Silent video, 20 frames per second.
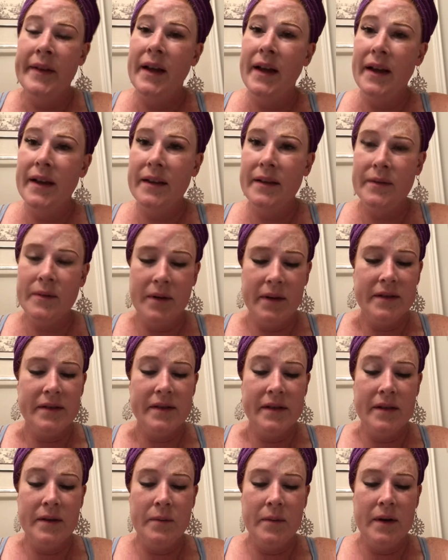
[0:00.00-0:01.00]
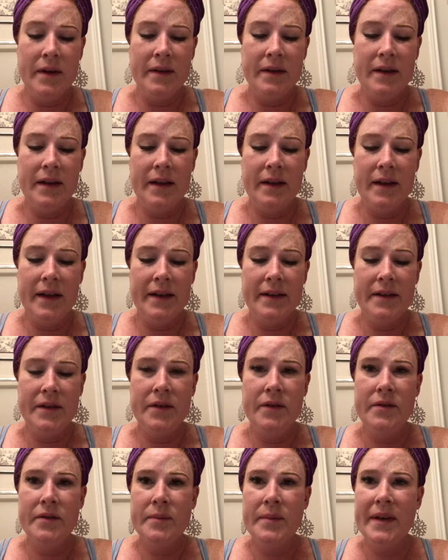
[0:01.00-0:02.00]
well, it's the one that I like to
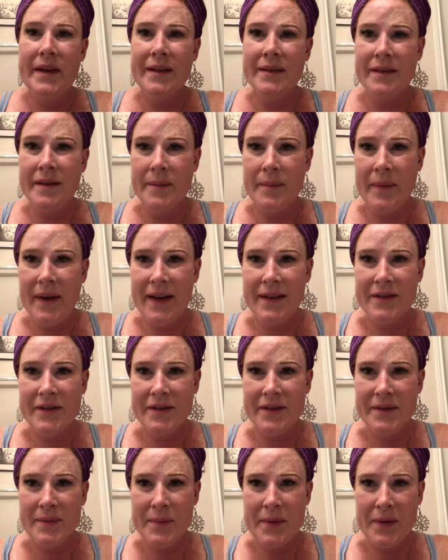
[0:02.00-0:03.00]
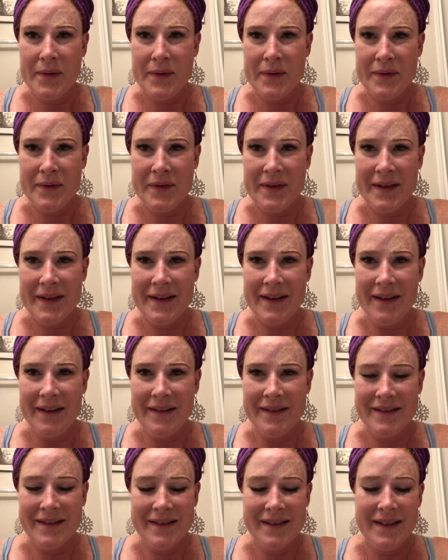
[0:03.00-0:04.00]
use because it matches beautifully. Y'all
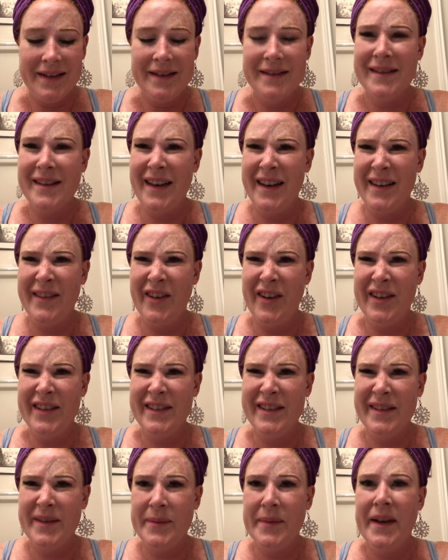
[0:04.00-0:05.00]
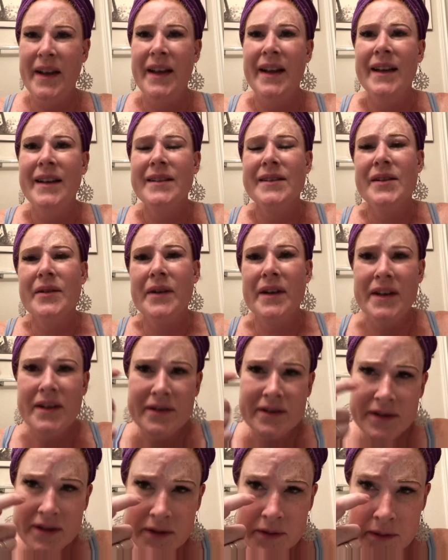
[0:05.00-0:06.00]
see, it's kind of awesome. So I
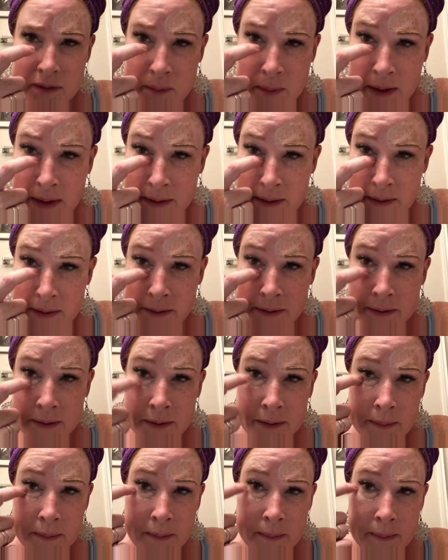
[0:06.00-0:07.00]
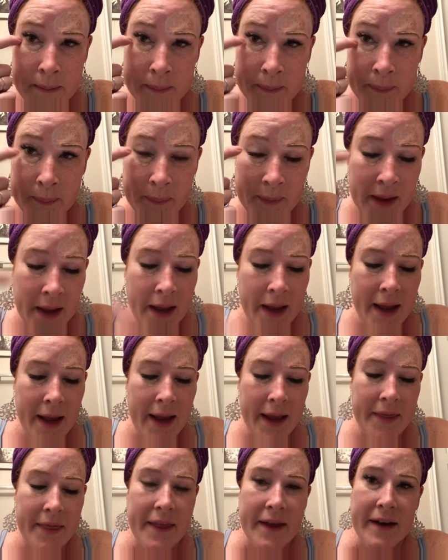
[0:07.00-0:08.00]
used to use blenders.
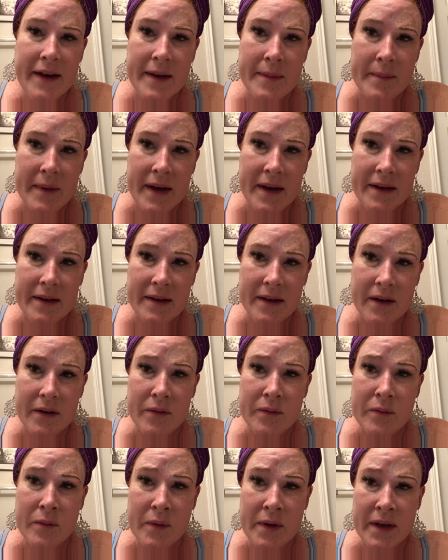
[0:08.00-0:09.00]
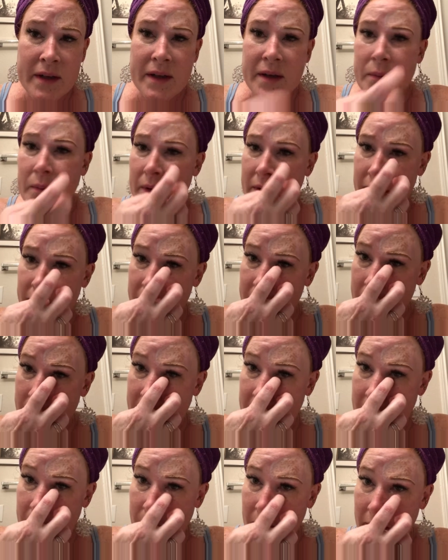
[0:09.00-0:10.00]
And then I met a really wonderful
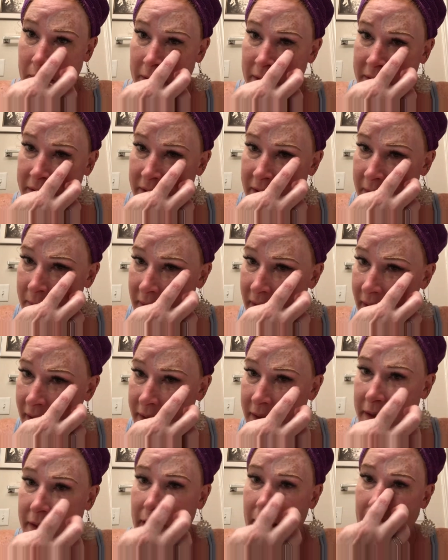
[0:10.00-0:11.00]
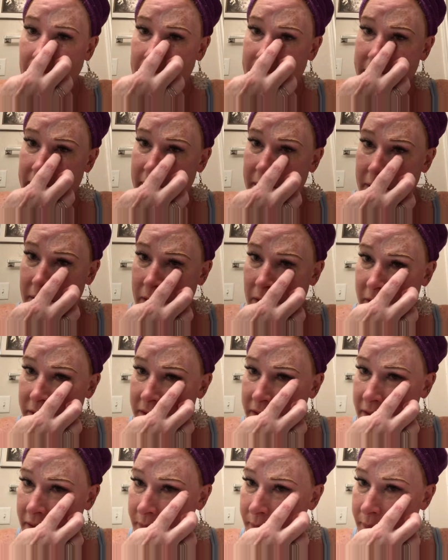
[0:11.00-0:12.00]
makeup artist named Candy Glass here in
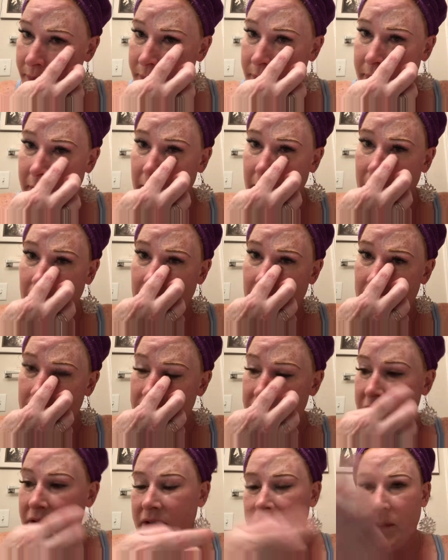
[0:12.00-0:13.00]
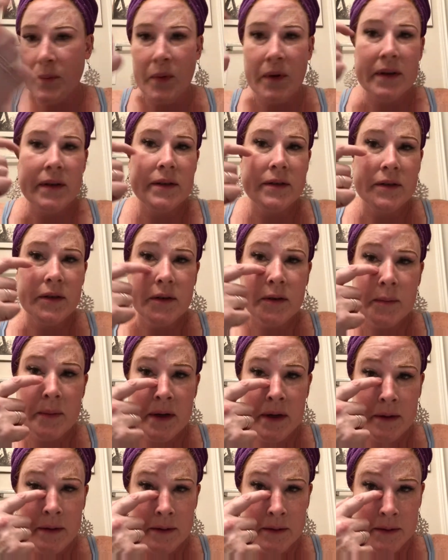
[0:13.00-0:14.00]
Austin. She's the one that turned
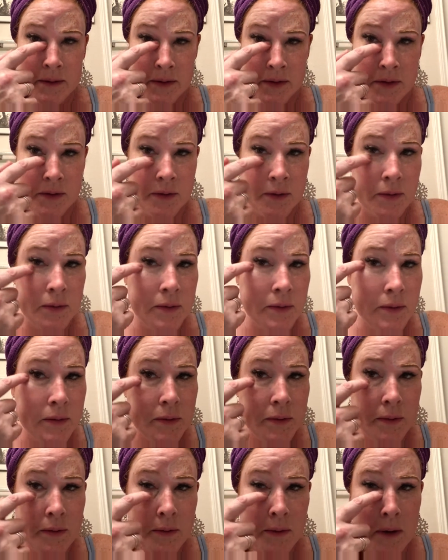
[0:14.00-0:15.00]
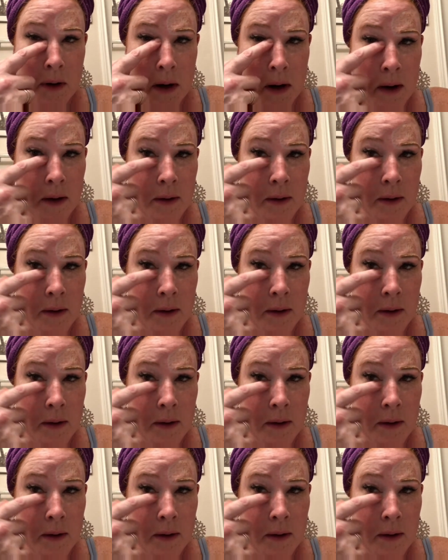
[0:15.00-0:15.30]
me on to